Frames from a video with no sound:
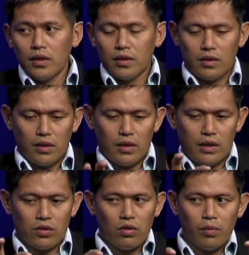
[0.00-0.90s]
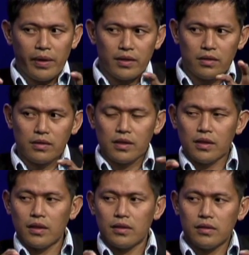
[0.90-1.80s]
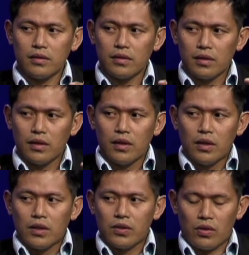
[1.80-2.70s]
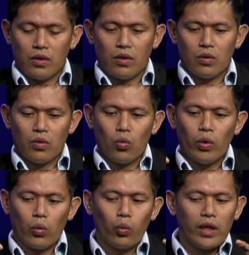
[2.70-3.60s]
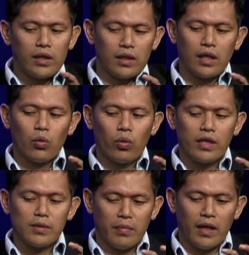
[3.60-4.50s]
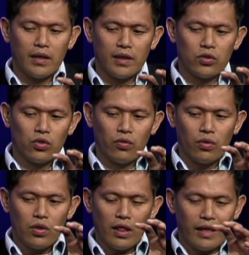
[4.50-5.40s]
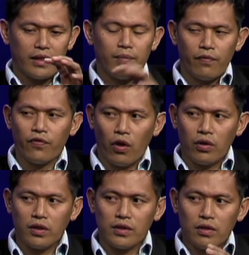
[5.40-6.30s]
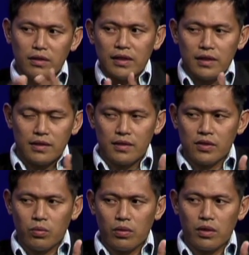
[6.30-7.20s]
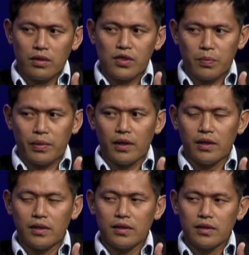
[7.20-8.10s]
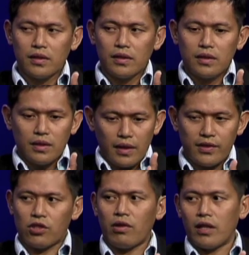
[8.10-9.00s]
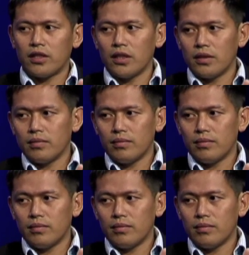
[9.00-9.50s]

So it's all based on skill. So what we did was mainly to let them focus on distance work, speed, and strategy.